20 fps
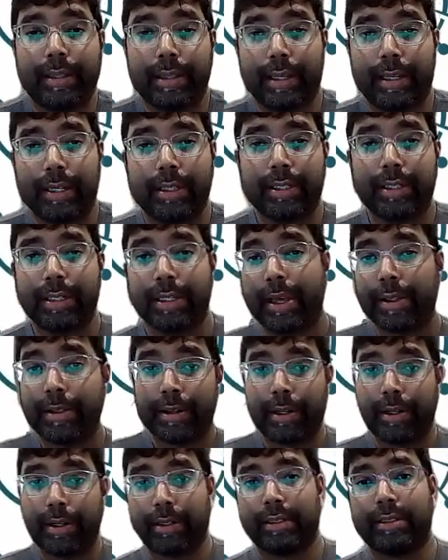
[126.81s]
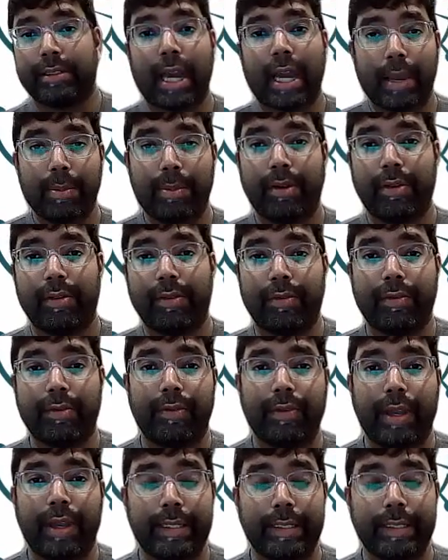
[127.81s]
There's another type of
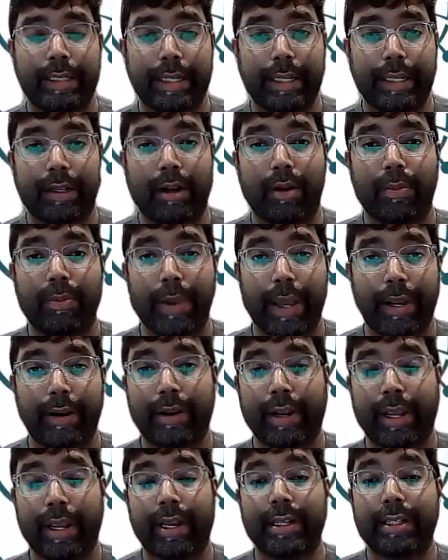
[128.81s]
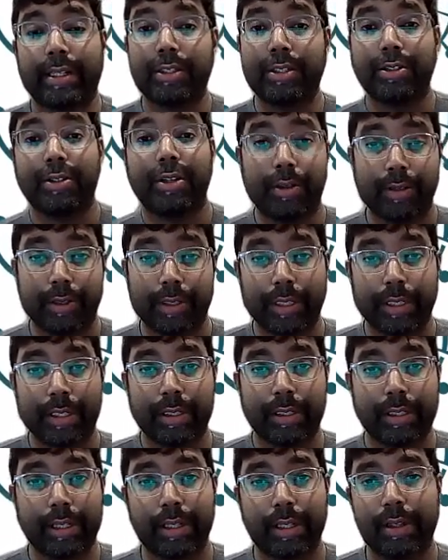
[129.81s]
entity called pancreatic
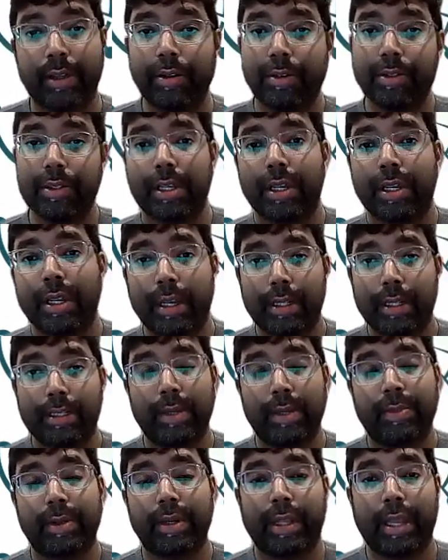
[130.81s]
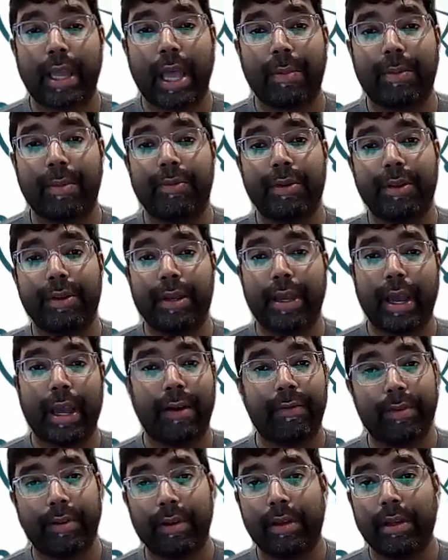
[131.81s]
pseudocysts, and those typically happen when you
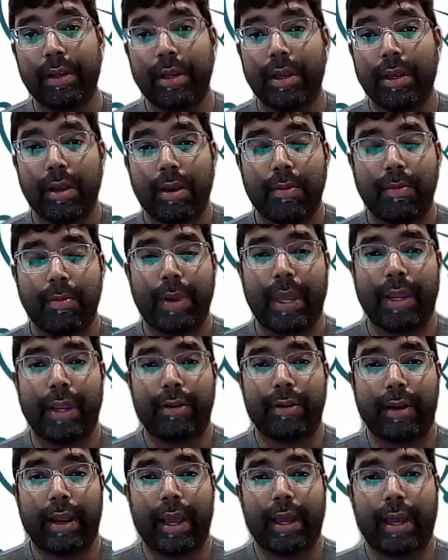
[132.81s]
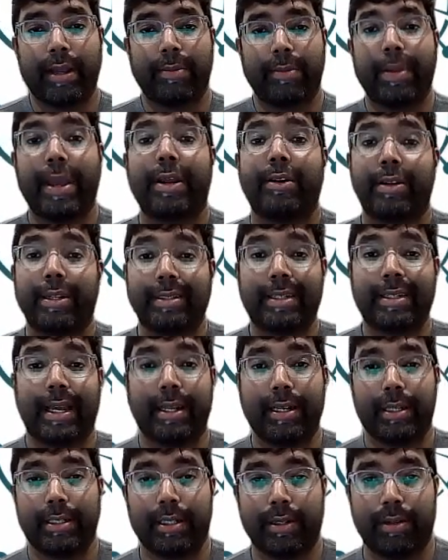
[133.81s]
have a
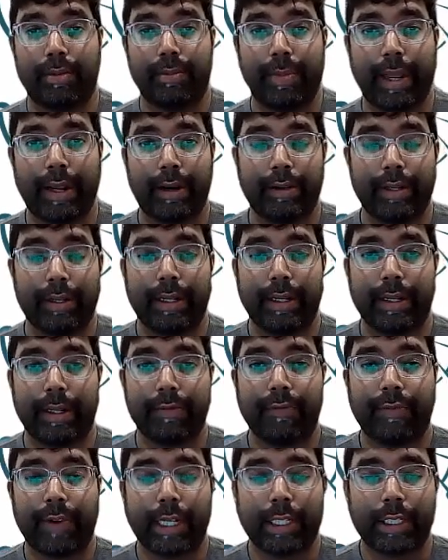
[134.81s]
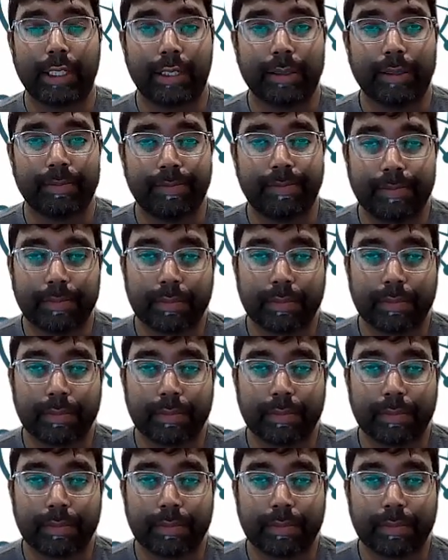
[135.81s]
pancreatitis and a pancreatic infection.